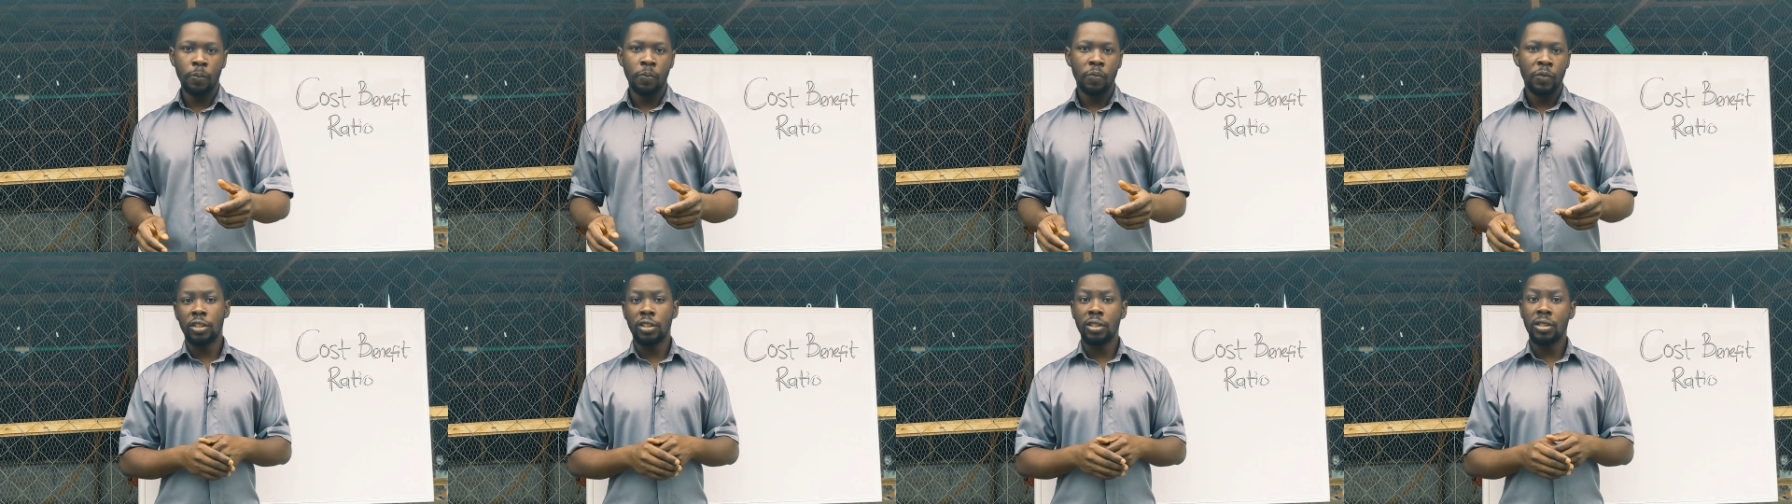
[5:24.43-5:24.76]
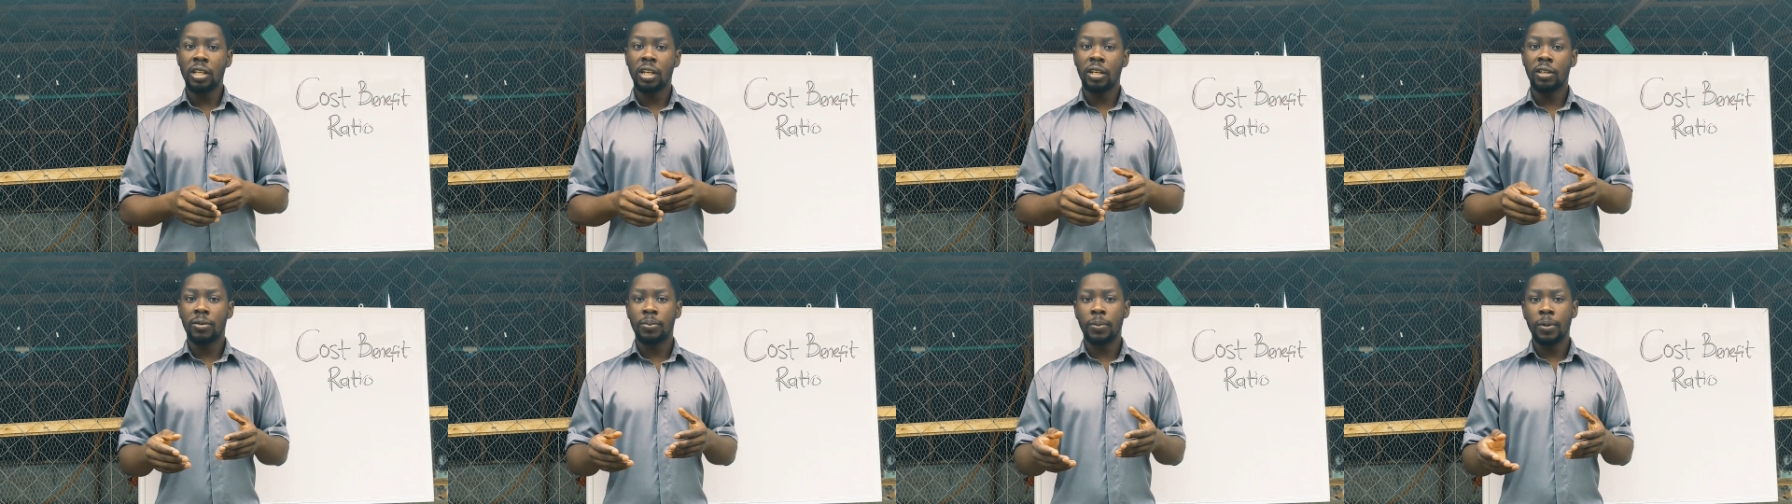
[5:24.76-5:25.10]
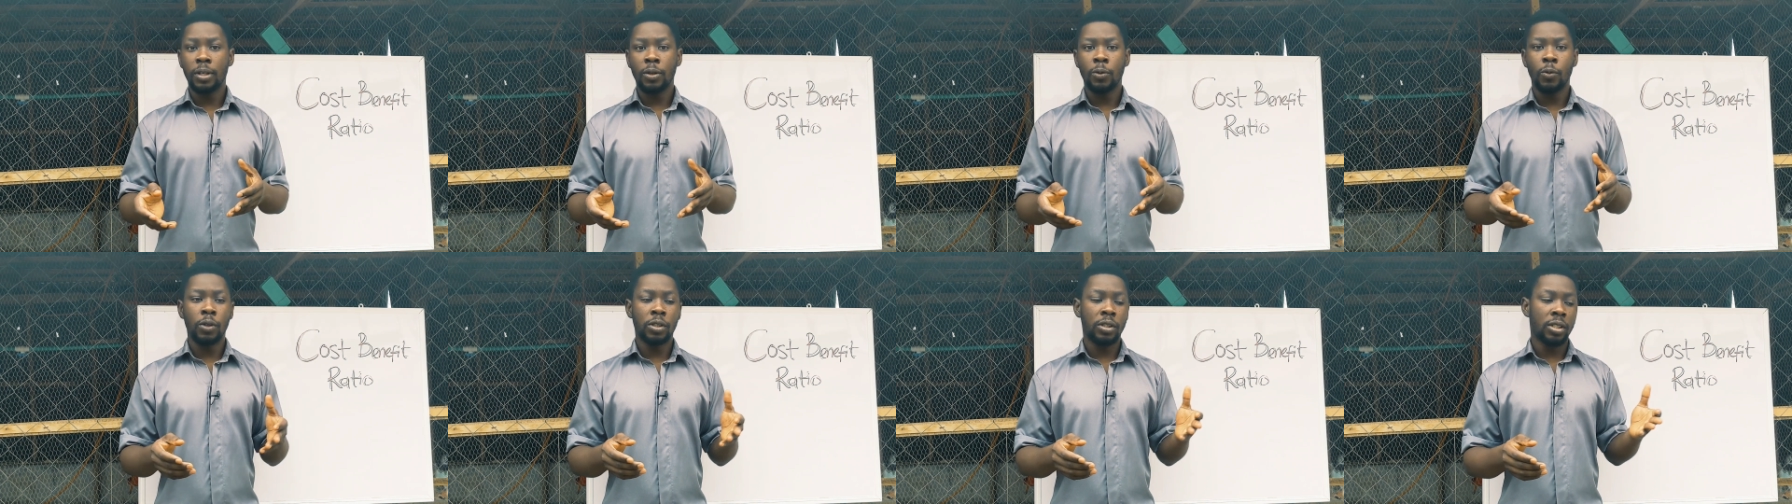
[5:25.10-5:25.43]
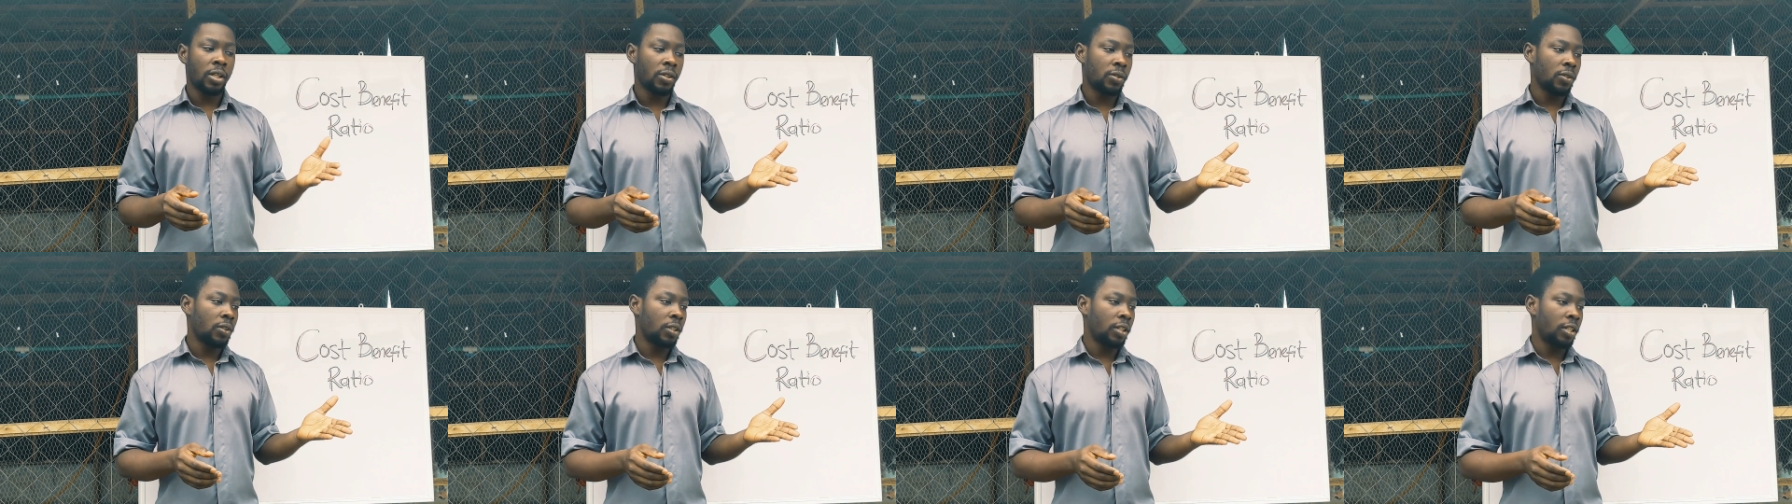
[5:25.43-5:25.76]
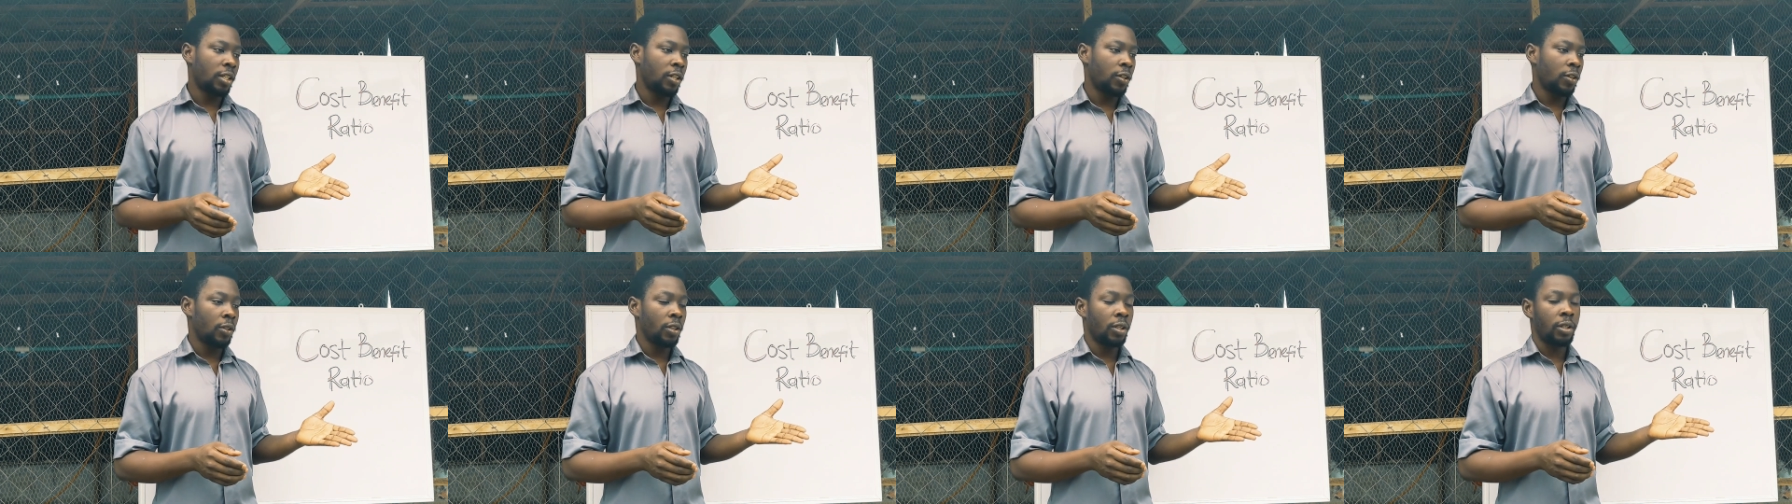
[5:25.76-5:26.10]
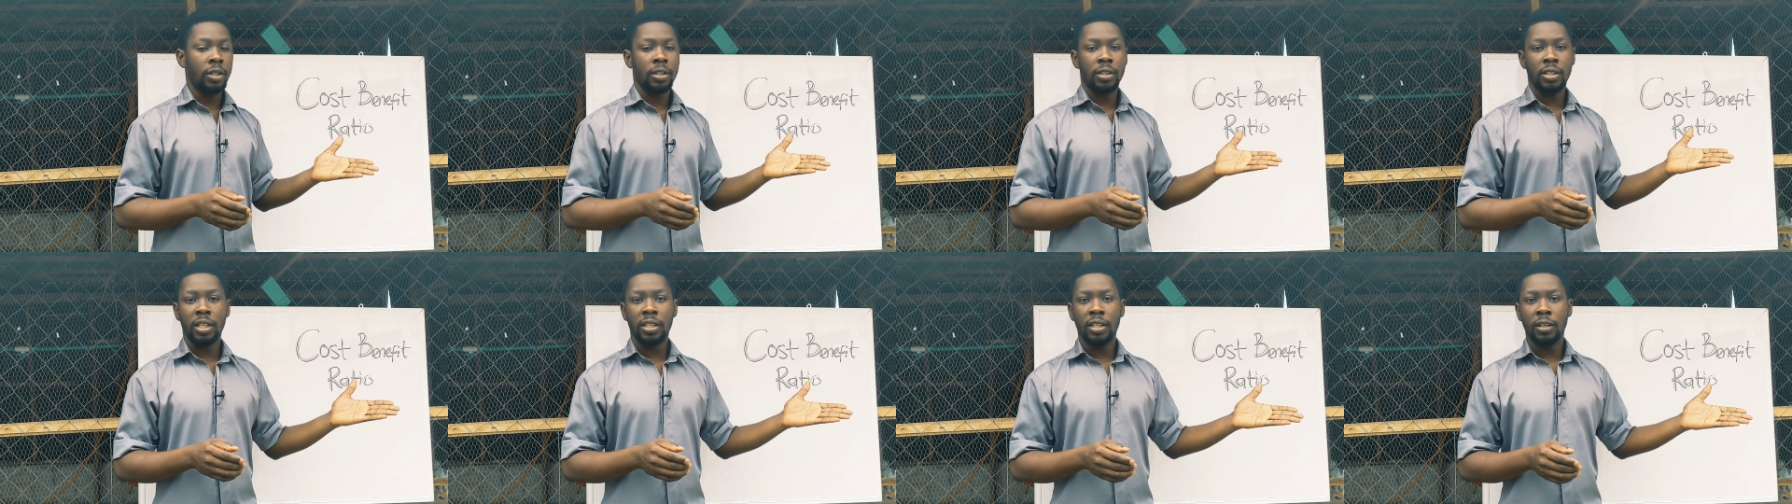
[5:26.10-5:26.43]
It's just like spending 1,000 naira on
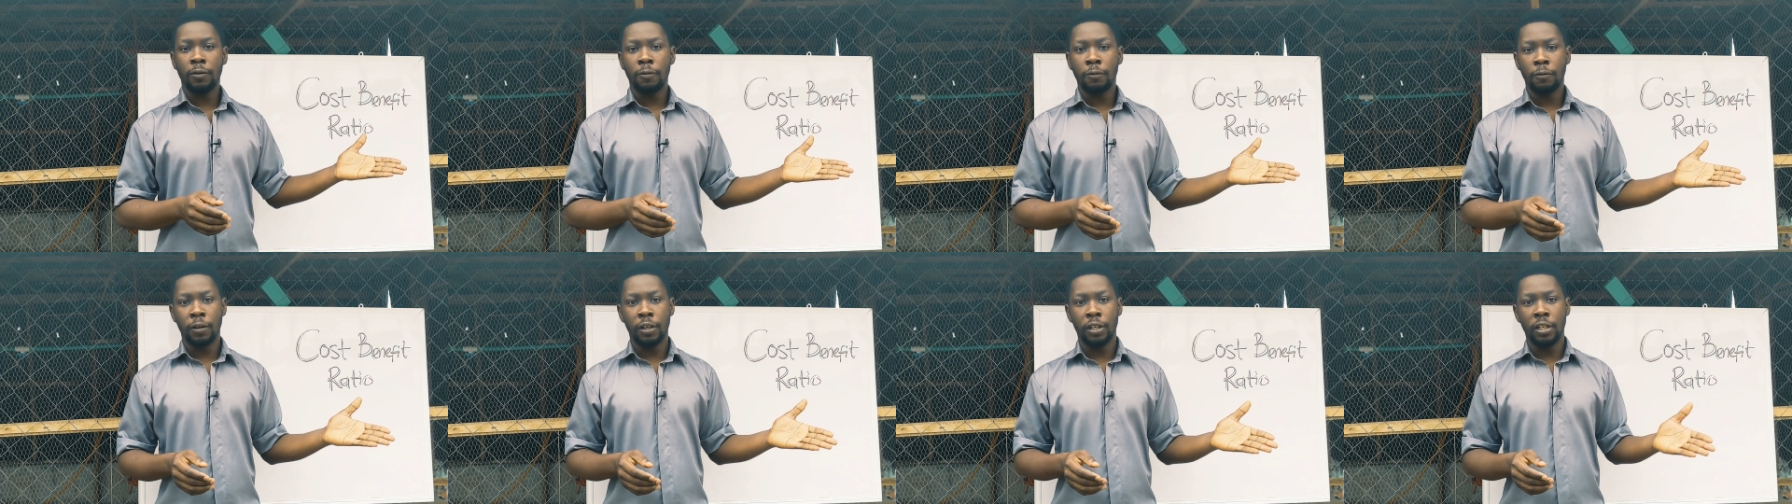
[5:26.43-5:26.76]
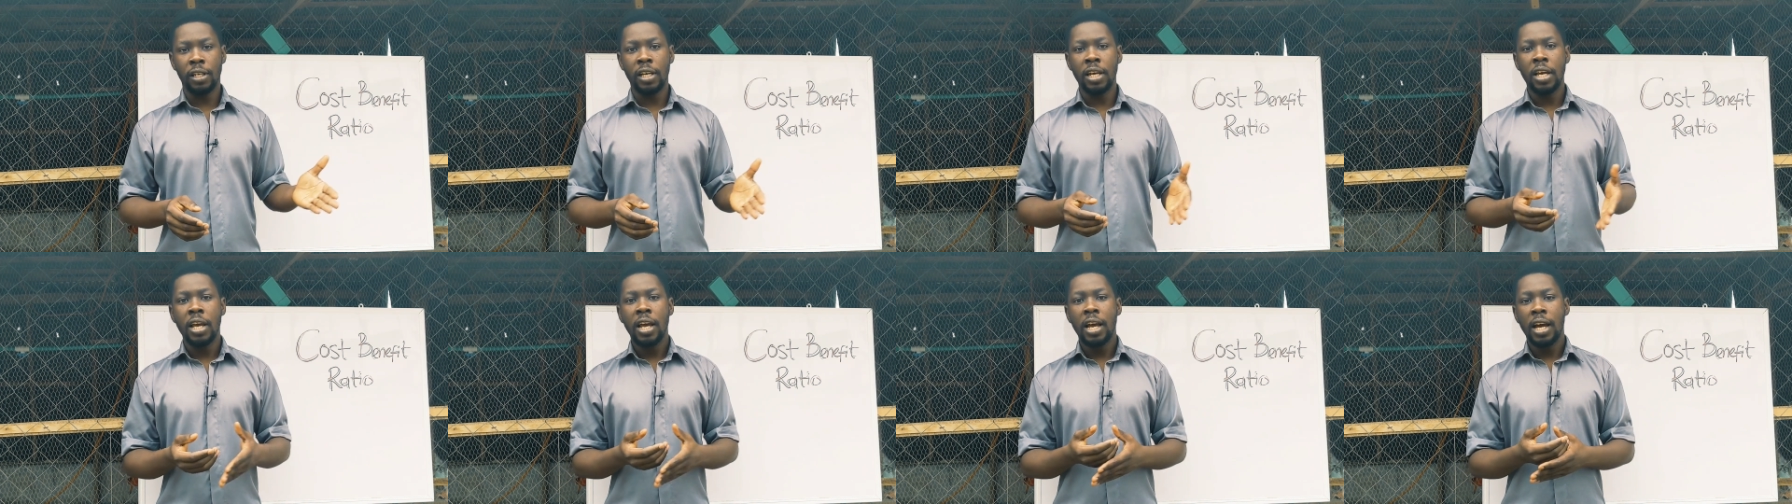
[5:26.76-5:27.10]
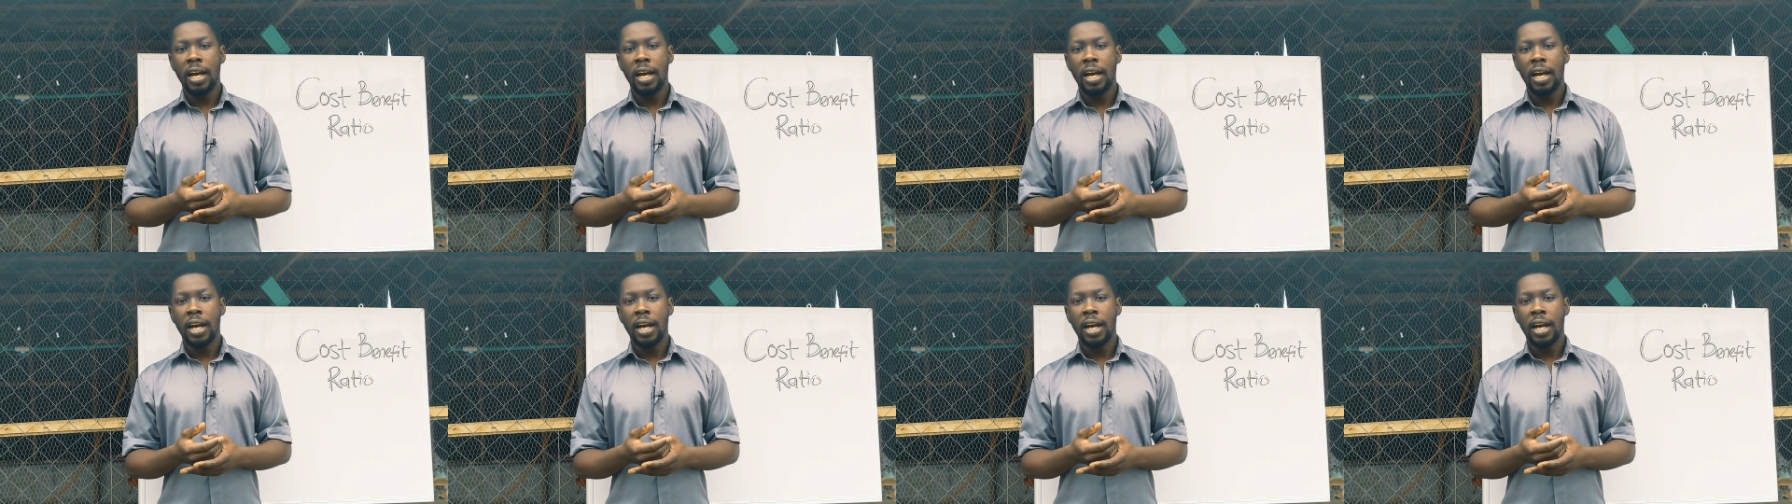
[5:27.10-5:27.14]
a certain feed,